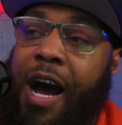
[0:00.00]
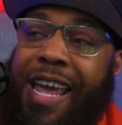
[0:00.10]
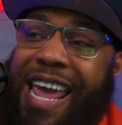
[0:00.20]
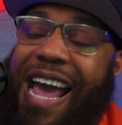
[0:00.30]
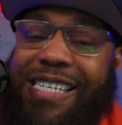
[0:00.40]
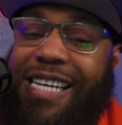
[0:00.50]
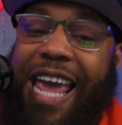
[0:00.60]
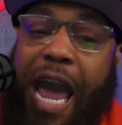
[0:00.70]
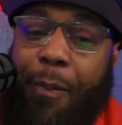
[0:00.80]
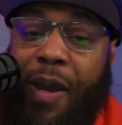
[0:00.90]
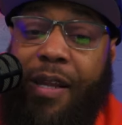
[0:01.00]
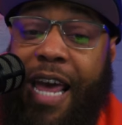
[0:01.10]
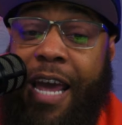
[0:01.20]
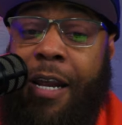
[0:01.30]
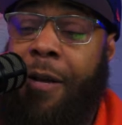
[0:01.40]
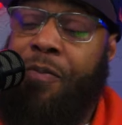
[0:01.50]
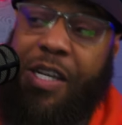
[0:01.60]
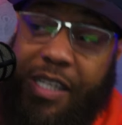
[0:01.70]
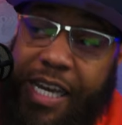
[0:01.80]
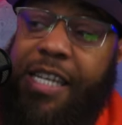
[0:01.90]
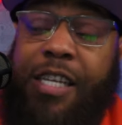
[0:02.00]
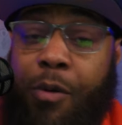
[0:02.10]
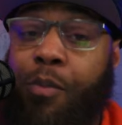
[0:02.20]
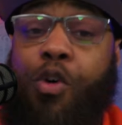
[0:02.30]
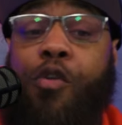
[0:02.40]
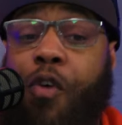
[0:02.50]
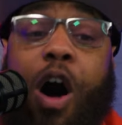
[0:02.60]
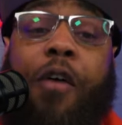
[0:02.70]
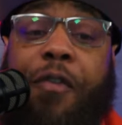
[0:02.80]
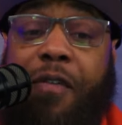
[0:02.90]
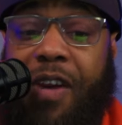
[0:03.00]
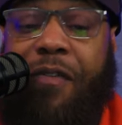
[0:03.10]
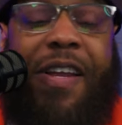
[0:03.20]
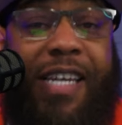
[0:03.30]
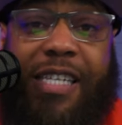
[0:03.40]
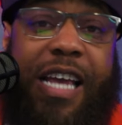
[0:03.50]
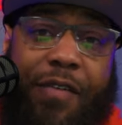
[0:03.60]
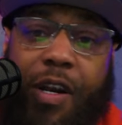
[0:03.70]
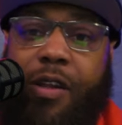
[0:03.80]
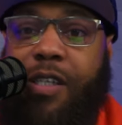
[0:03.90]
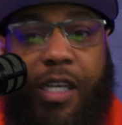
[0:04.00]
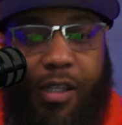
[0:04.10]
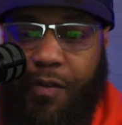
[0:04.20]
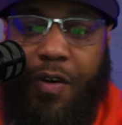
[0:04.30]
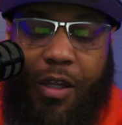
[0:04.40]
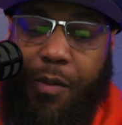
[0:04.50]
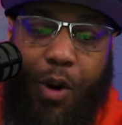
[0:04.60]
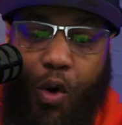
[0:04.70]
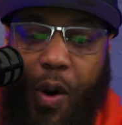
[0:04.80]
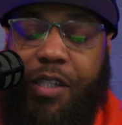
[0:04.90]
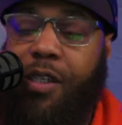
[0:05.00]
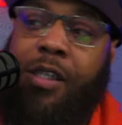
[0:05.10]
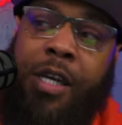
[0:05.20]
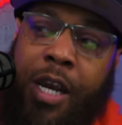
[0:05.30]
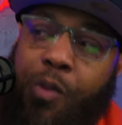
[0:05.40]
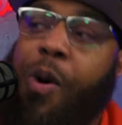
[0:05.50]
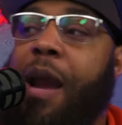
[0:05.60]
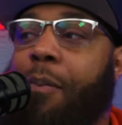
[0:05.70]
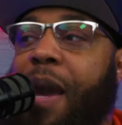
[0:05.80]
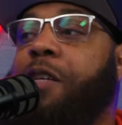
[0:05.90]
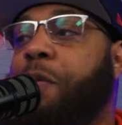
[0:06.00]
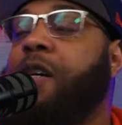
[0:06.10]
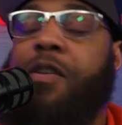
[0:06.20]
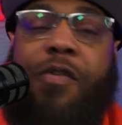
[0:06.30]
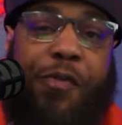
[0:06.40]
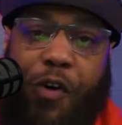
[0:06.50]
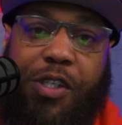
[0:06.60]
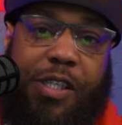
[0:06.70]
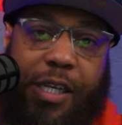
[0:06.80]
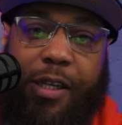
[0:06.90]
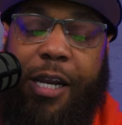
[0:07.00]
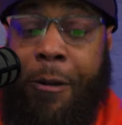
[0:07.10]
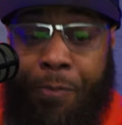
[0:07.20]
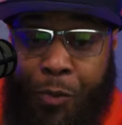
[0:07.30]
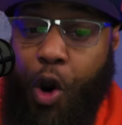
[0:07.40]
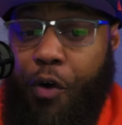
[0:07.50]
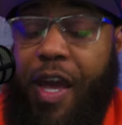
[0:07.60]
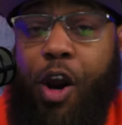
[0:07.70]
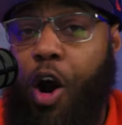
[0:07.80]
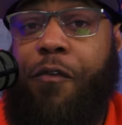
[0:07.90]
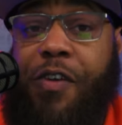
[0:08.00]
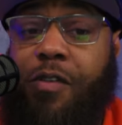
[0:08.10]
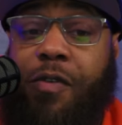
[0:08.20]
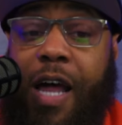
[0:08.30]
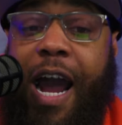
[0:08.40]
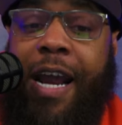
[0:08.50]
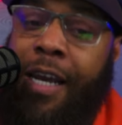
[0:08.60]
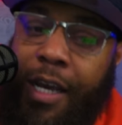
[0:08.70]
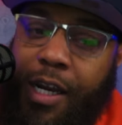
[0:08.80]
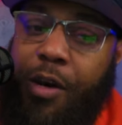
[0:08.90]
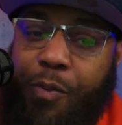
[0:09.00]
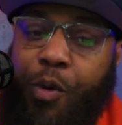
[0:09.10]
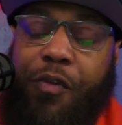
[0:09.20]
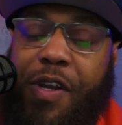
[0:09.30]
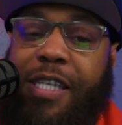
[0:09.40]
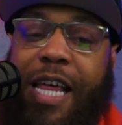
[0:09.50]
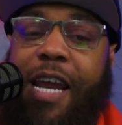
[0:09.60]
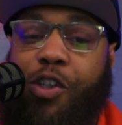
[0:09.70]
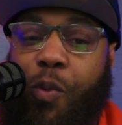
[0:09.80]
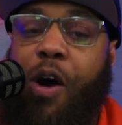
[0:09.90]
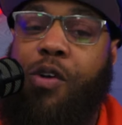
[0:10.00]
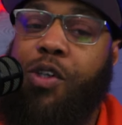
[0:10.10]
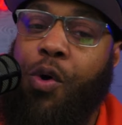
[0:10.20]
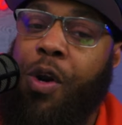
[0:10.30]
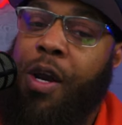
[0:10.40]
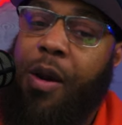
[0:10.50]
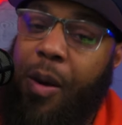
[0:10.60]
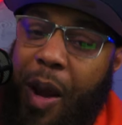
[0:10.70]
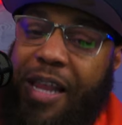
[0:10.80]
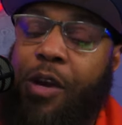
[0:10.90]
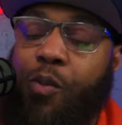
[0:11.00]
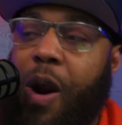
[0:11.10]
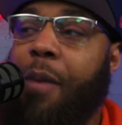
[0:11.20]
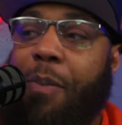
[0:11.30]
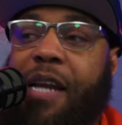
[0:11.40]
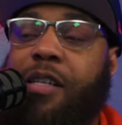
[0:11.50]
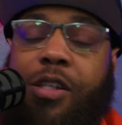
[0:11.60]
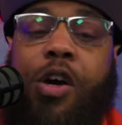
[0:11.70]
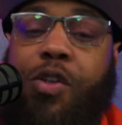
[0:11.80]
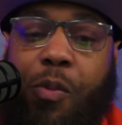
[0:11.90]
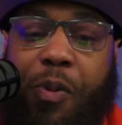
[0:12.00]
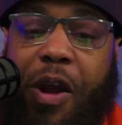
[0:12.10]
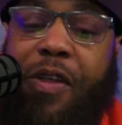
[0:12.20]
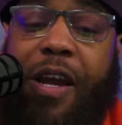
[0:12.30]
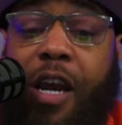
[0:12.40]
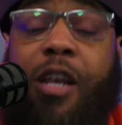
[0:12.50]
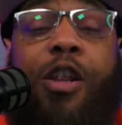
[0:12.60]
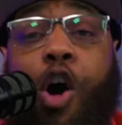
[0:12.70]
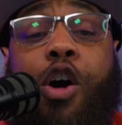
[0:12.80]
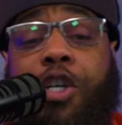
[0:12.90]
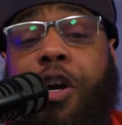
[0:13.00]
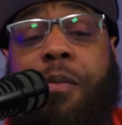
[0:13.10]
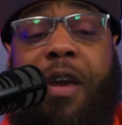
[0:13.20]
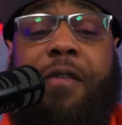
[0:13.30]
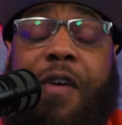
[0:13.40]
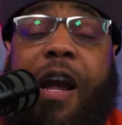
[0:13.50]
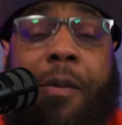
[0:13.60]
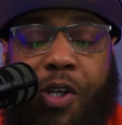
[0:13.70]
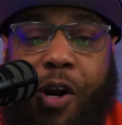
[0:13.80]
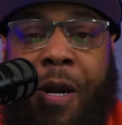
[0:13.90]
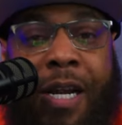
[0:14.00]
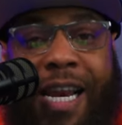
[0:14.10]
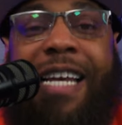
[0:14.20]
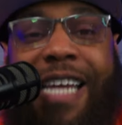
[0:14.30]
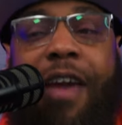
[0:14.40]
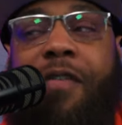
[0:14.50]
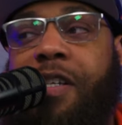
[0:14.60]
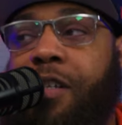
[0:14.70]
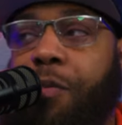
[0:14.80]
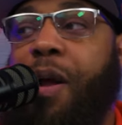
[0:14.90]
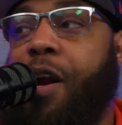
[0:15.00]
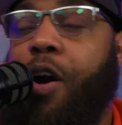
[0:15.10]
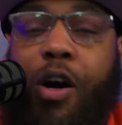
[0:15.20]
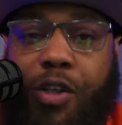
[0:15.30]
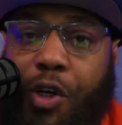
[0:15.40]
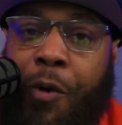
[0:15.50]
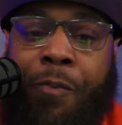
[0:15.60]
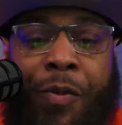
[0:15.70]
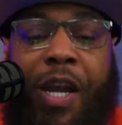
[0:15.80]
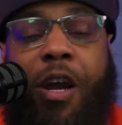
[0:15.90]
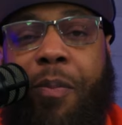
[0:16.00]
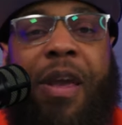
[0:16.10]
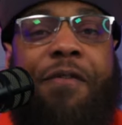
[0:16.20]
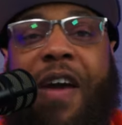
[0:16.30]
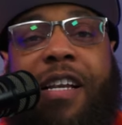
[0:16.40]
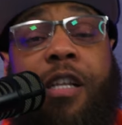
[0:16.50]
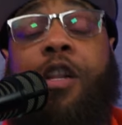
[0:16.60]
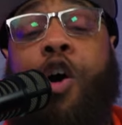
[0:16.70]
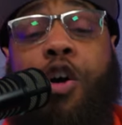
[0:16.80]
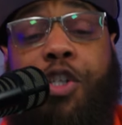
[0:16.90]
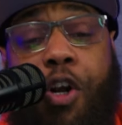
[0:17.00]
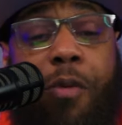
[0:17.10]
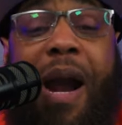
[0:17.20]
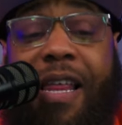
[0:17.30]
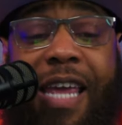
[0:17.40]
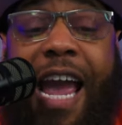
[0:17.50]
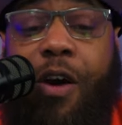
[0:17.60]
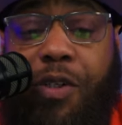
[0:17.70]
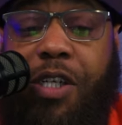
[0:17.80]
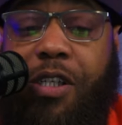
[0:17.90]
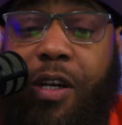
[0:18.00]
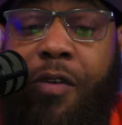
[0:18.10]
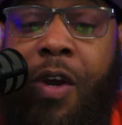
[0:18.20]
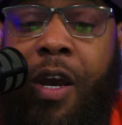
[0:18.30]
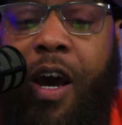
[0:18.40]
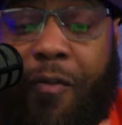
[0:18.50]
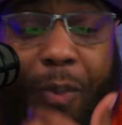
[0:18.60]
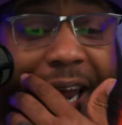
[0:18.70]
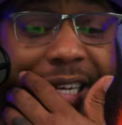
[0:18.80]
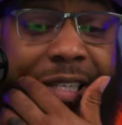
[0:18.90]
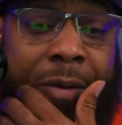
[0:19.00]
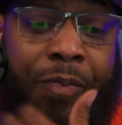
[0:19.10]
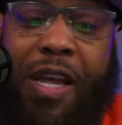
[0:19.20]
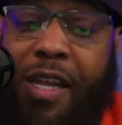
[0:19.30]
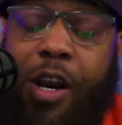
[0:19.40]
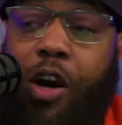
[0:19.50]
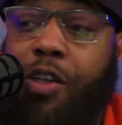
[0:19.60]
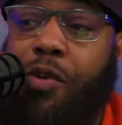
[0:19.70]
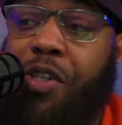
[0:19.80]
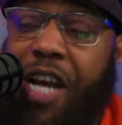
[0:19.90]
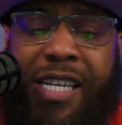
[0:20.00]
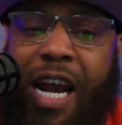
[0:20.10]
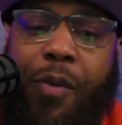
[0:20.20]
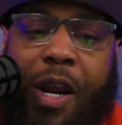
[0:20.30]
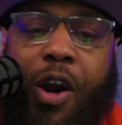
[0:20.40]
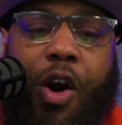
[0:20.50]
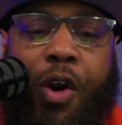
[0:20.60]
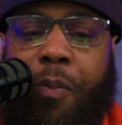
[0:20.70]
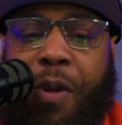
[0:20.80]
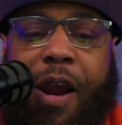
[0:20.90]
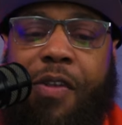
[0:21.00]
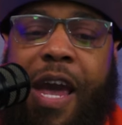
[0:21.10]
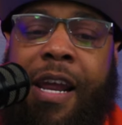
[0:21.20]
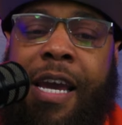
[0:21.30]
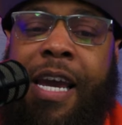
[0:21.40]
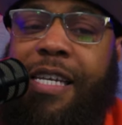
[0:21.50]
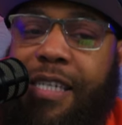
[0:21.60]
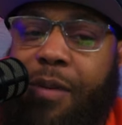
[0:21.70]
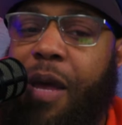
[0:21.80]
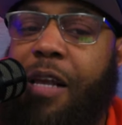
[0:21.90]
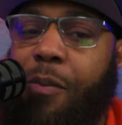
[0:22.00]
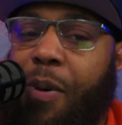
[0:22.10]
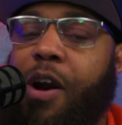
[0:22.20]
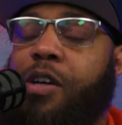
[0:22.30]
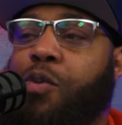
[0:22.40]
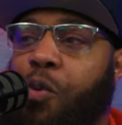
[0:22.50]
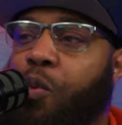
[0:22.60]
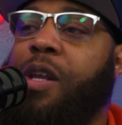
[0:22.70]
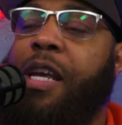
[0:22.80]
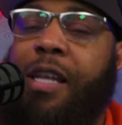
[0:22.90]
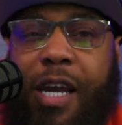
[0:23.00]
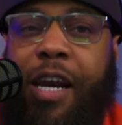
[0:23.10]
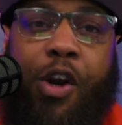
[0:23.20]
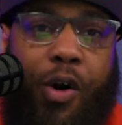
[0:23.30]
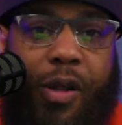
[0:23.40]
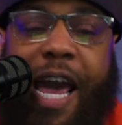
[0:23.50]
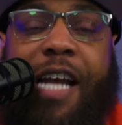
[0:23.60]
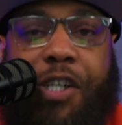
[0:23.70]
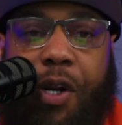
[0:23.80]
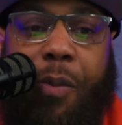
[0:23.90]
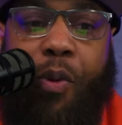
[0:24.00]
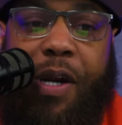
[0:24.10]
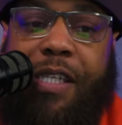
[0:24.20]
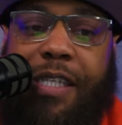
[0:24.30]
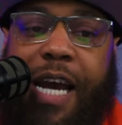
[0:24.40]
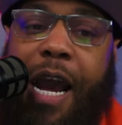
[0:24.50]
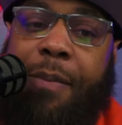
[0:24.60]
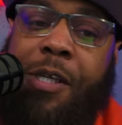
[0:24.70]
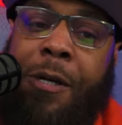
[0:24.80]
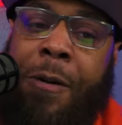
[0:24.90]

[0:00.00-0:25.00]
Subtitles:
He has a cap hit that it's easy to move off of it if he does have another season of nothing but questions. And Ryan Bates, because of his versatility on that offensive line, could move into that as well. So I think Ryan Bates is also a player that could long-term be affected. I'm sorry, Nate Davis is a player also that could be affected long-term by the acquisition of Bates. And then also, J. Tyree Carter, a player that it seemed like the Bears were really leaning on last year at points and times.